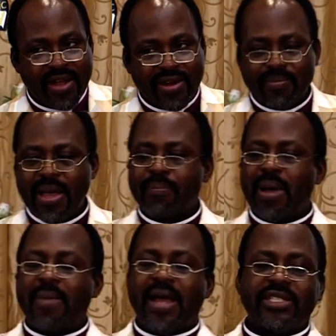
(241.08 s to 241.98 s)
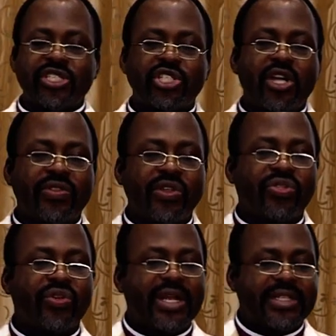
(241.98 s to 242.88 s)
Remember my teaching on the
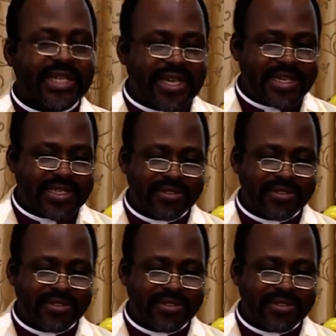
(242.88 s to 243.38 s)
3 Ds.